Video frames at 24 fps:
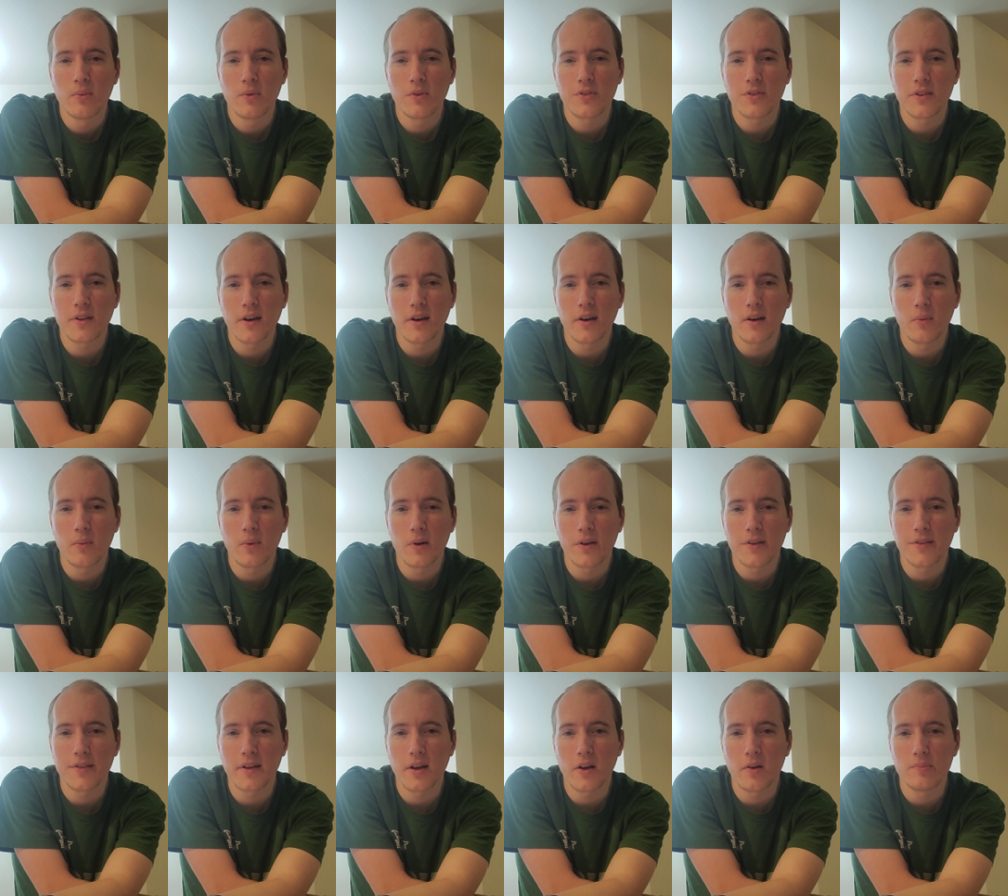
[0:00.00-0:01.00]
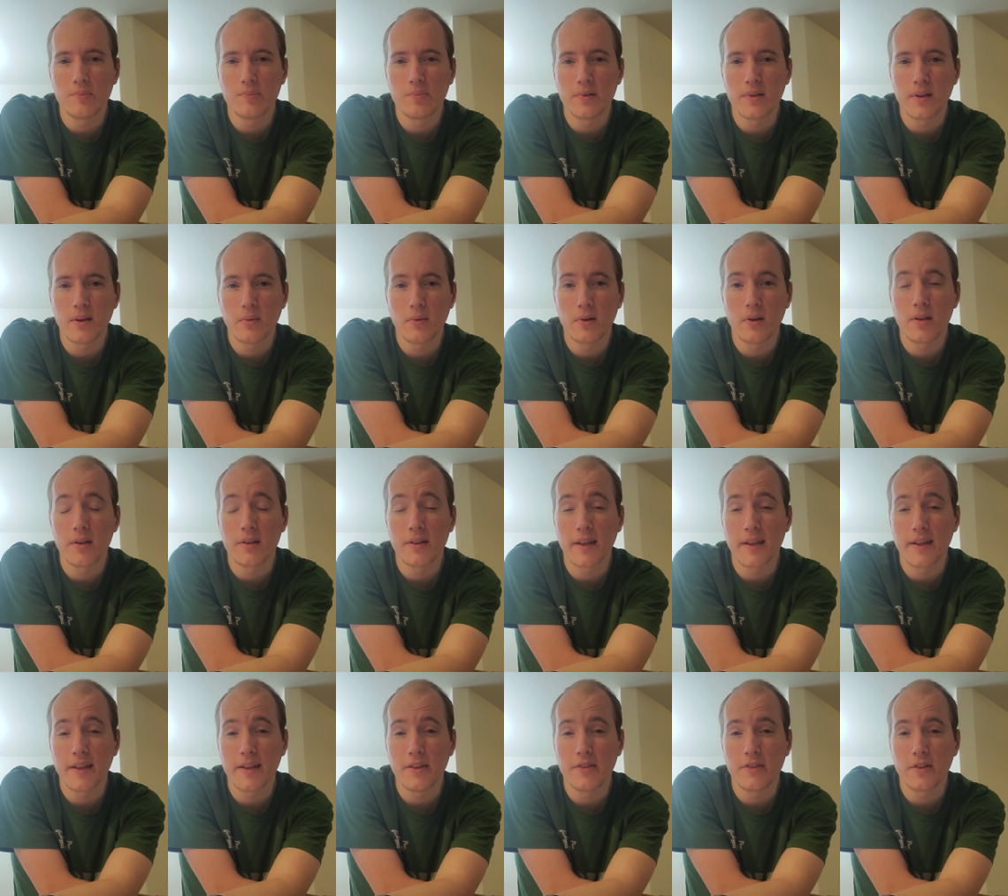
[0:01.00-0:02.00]
we'll see how it works out. But I want to
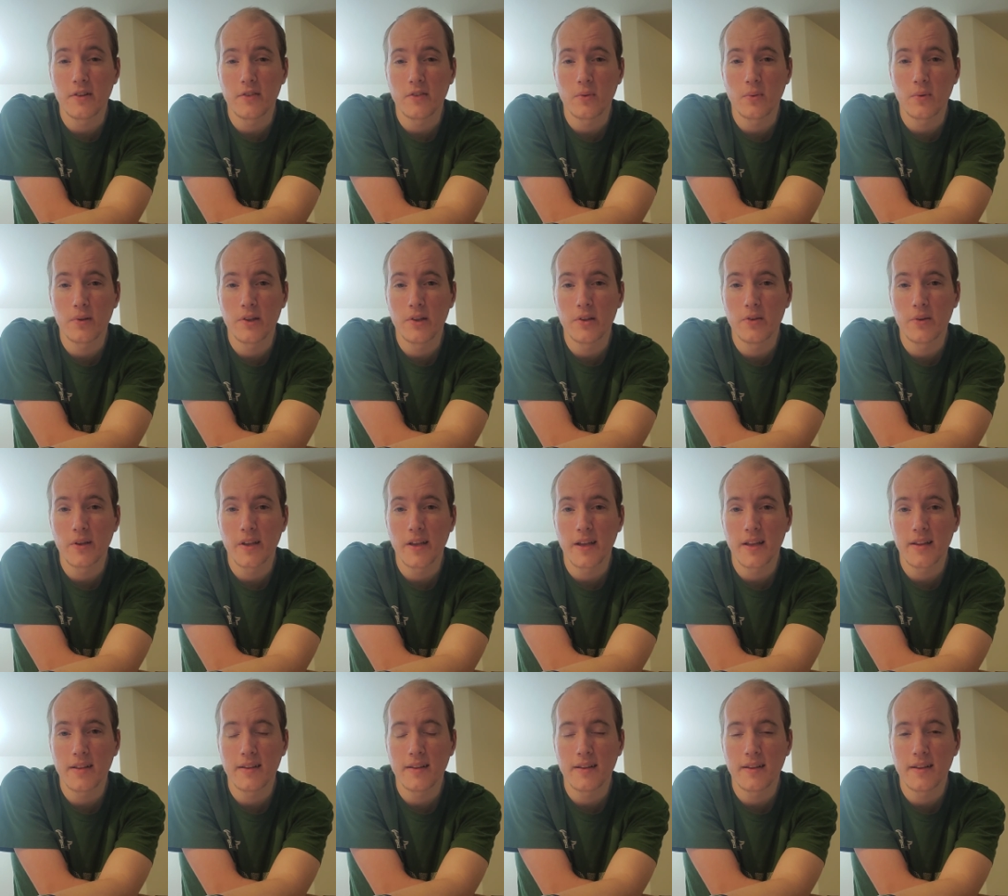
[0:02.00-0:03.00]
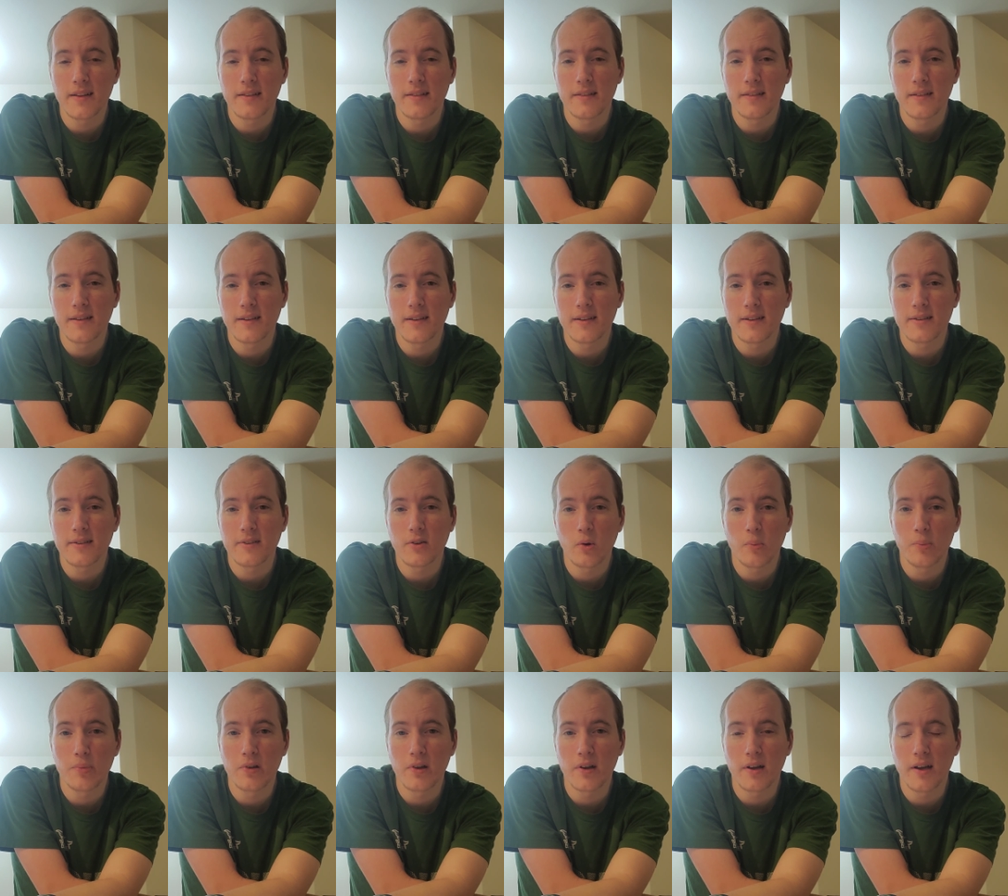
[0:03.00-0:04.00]
thank each and every one of you again, and uh,
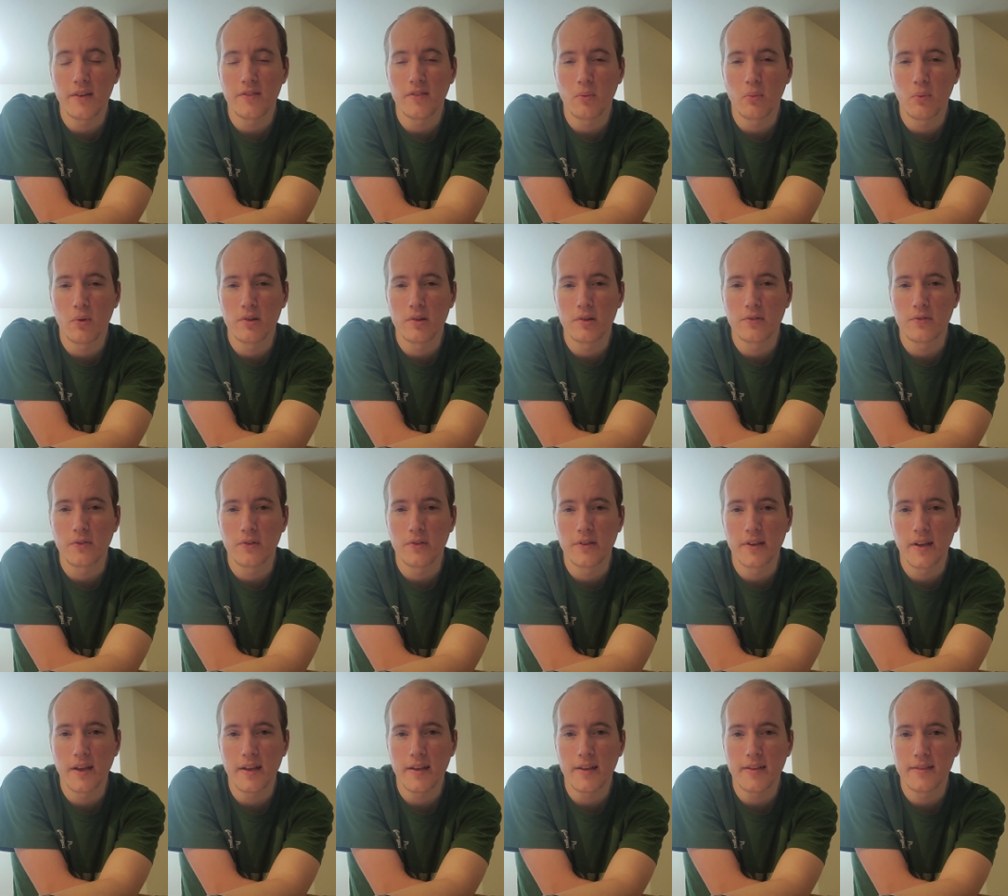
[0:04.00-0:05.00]
hope you all have a wonderful day.